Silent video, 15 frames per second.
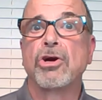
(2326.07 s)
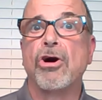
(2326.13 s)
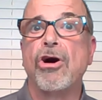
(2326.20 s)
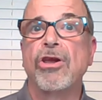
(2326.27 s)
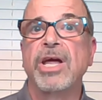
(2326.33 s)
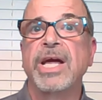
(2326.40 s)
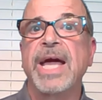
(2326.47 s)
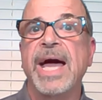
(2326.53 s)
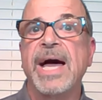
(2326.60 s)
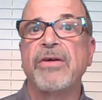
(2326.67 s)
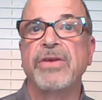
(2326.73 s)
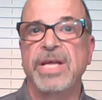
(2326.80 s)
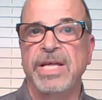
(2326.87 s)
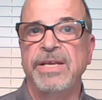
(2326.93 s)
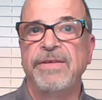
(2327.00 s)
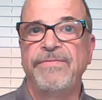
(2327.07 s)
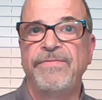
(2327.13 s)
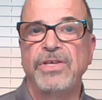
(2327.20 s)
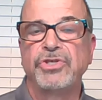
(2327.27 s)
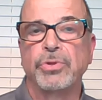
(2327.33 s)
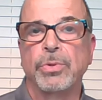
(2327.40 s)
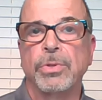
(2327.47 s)
calling out
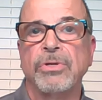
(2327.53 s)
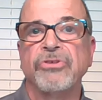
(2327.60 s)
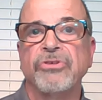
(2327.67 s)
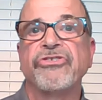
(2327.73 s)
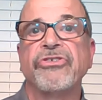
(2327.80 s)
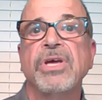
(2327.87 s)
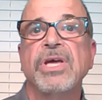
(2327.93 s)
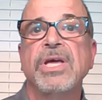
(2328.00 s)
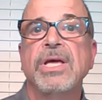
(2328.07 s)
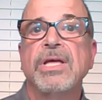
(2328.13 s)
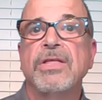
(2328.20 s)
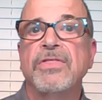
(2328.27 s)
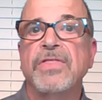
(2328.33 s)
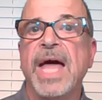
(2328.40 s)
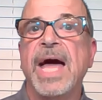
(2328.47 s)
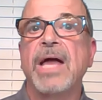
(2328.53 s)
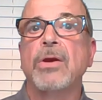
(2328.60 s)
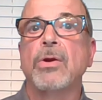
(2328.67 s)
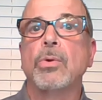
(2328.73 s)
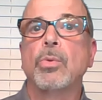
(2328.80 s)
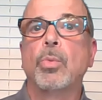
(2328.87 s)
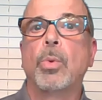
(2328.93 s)
individuals
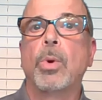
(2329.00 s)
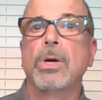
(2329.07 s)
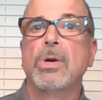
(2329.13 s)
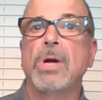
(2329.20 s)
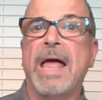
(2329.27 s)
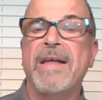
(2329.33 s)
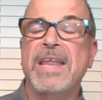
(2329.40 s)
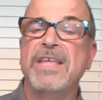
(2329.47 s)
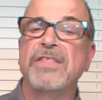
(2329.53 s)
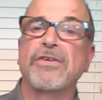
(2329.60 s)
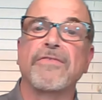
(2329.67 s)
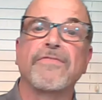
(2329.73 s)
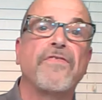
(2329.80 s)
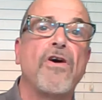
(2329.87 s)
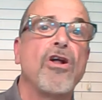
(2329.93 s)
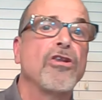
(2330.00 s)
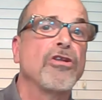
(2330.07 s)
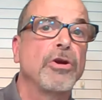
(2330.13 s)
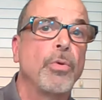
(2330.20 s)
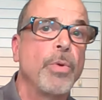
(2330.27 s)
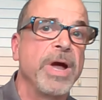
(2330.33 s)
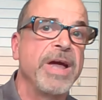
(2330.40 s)
that had either
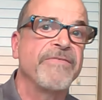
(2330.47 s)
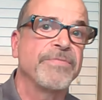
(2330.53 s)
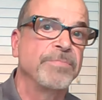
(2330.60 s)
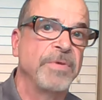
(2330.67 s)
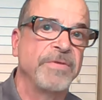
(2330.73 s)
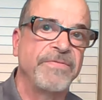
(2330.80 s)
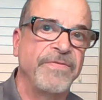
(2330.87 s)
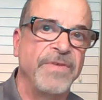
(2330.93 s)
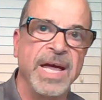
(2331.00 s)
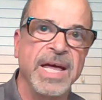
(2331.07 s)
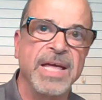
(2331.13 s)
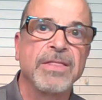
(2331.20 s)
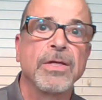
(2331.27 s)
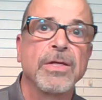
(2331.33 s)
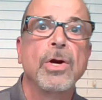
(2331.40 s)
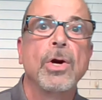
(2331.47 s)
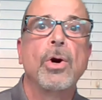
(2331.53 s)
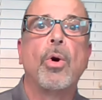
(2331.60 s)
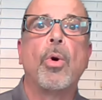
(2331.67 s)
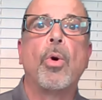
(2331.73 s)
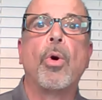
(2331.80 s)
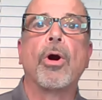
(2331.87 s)
fallen away from the faith
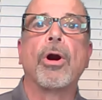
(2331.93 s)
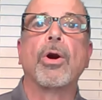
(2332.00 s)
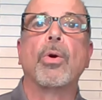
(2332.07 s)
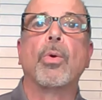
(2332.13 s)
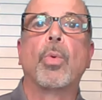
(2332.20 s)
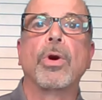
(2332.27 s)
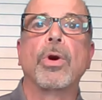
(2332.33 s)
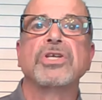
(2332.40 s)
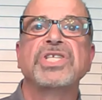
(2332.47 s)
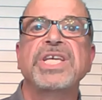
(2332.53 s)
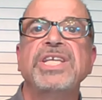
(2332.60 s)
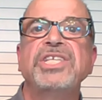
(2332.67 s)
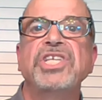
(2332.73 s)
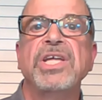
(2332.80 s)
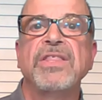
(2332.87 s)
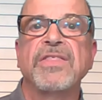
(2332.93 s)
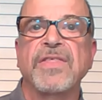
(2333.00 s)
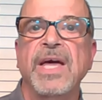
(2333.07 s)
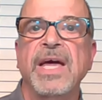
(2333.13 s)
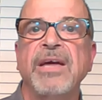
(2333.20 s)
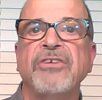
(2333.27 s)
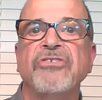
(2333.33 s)
or were teaching
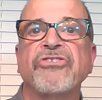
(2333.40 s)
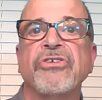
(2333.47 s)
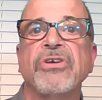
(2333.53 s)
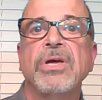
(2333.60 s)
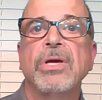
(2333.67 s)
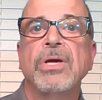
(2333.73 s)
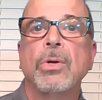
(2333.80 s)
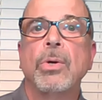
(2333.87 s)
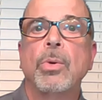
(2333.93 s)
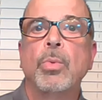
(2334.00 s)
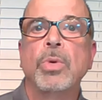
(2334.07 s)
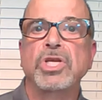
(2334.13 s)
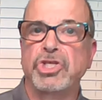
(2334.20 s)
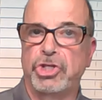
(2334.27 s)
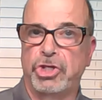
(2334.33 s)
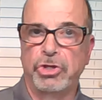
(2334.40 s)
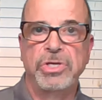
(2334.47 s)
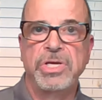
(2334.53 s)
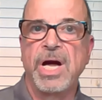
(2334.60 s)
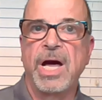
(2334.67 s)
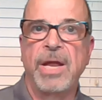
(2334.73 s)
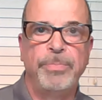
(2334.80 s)
things which
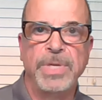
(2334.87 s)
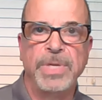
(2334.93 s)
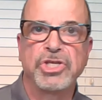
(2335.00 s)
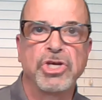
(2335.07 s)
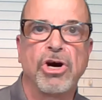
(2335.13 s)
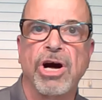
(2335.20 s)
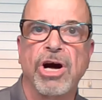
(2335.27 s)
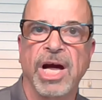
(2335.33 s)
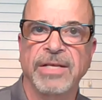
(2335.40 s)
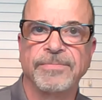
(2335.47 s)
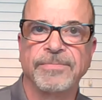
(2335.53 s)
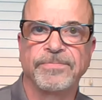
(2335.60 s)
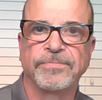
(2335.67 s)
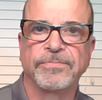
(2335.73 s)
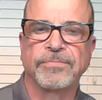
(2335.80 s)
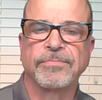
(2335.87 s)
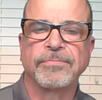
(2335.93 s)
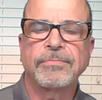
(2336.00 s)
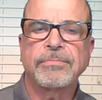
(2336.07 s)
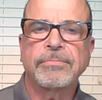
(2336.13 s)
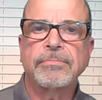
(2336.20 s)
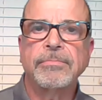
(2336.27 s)
should not be taught.
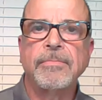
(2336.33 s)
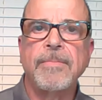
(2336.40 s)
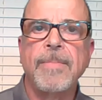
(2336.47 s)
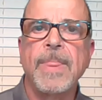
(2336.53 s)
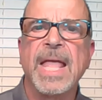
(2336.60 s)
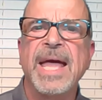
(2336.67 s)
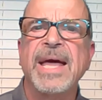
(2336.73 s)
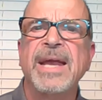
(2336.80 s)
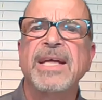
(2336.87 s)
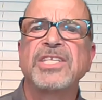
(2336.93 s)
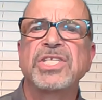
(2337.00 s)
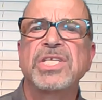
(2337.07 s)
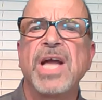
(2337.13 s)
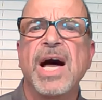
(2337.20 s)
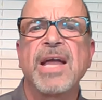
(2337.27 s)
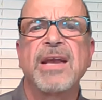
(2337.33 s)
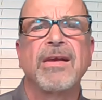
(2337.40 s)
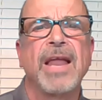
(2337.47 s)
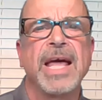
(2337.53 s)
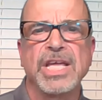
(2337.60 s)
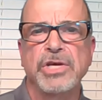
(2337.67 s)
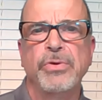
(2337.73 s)
And it's
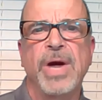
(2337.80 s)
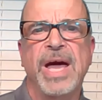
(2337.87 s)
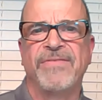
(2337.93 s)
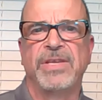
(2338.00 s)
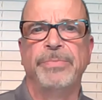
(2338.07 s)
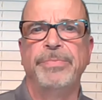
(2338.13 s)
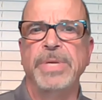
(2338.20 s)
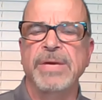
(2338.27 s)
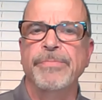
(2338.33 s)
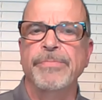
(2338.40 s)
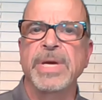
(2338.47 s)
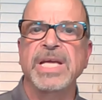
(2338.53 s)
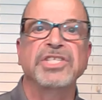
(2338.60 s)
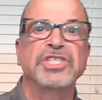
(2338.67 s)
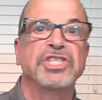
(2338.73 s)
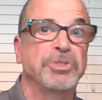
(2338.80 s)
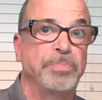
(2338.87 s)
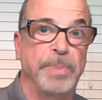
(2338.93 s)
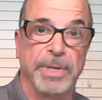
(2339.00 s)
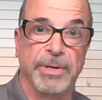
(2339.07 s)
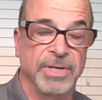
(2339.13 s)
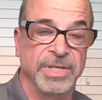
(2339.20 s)
not like you have to be
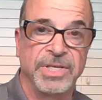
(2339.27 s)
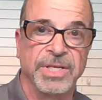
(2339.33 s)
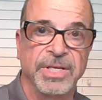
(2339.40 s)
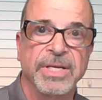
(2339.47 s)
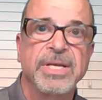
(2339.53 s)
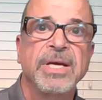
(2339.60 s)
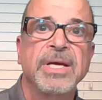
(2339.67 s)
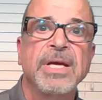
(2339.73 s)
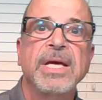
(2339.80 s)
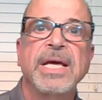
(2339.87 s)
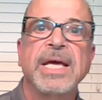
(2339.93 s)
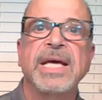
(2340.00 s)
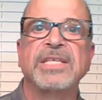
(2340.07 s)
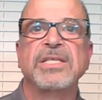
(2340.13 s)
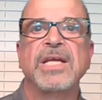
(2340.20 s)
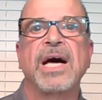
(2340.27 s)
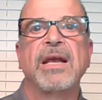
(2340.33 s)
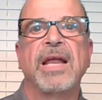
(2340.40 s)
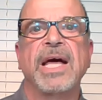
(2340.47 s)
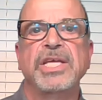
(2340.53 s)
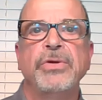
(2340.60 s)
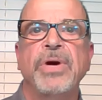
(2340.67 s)
mean-spirited. It's
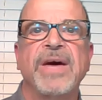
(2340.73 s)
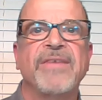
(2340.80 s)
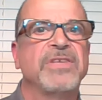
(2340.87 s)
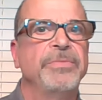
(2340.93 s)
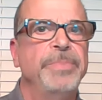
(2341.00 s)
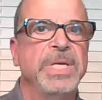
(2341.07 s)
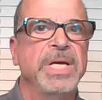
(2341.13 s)
not like you have to